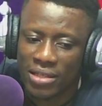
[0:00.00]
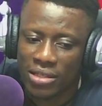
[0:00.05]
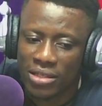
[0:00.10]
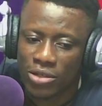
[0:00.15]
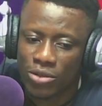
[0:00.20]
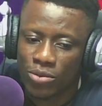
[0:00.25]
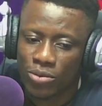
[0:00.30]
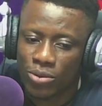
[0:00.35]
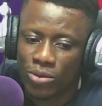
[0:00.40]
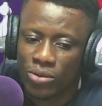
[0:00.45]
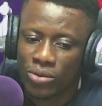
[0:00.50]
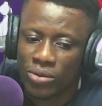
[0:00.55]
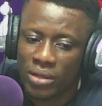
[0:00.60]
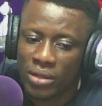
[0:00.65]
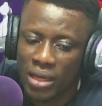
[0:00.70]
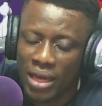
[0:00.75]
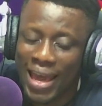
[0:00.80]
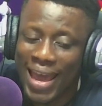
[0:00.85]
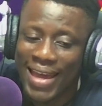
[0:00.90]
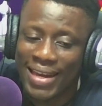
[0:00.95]
Tinubu
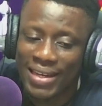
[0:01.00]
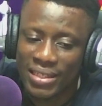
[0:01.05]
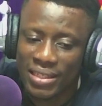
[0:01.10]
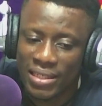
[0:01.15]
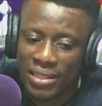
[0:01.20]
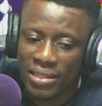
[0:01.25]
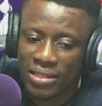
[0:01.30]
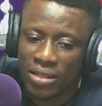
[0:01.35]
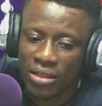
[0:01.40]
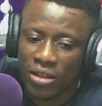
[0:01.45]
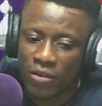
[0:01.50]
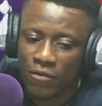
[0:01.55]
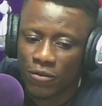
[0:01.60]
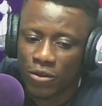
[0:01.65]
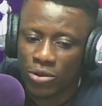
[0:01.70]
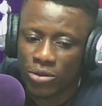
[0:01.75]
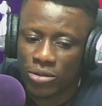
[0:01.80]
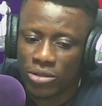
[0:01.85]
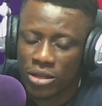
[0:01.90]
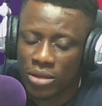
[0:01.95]
ended the
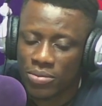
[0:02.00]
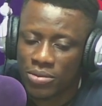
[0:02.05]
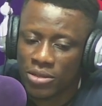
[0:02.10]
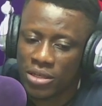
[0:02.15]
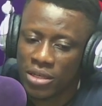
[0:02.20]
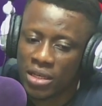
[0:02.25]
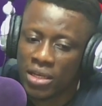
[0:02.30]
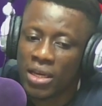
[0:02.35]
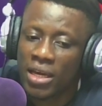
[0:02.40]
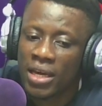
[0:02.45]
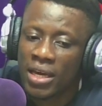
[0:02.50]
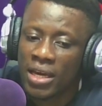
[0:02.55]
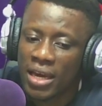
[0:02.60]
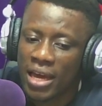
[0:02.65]
fuel subsidy